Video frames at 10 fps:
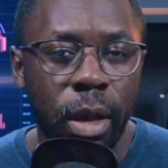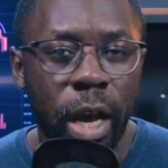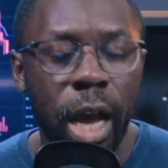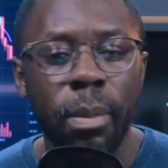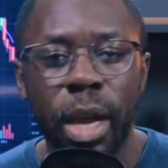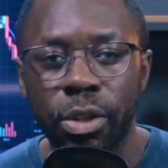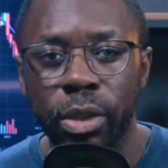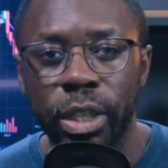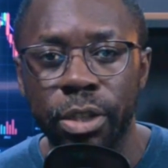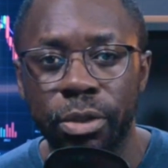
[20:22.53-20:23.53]
I'm
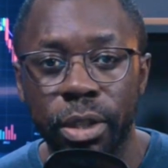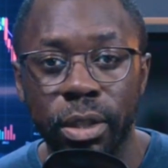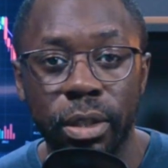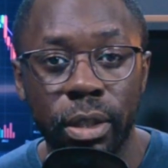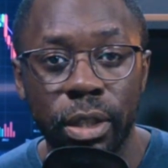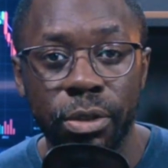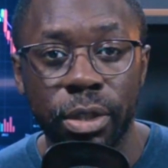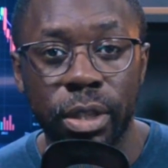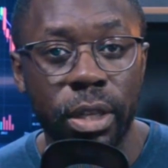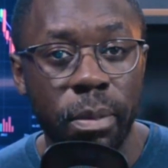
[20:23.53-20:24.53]
actually
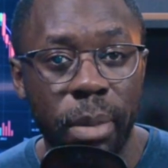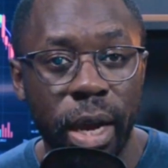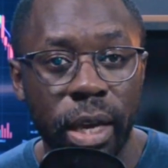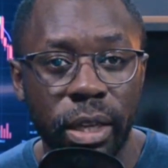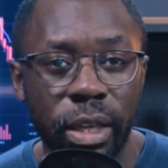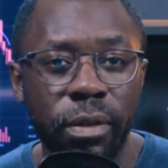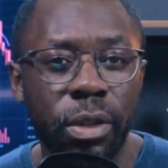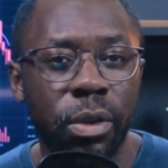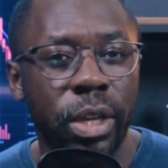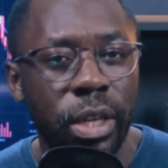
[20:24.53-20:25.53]
interested in buying, even
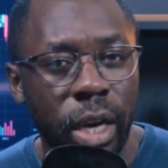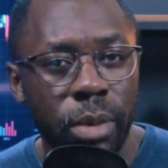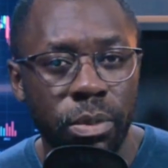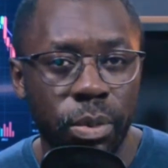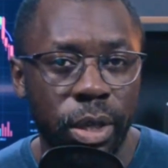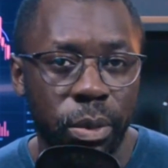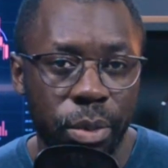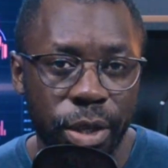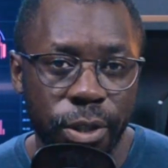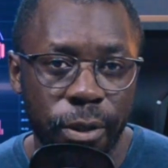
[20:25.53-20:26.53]
though it comes with a
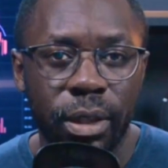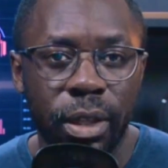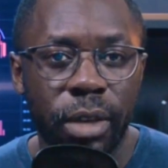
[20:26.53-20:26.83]
risk.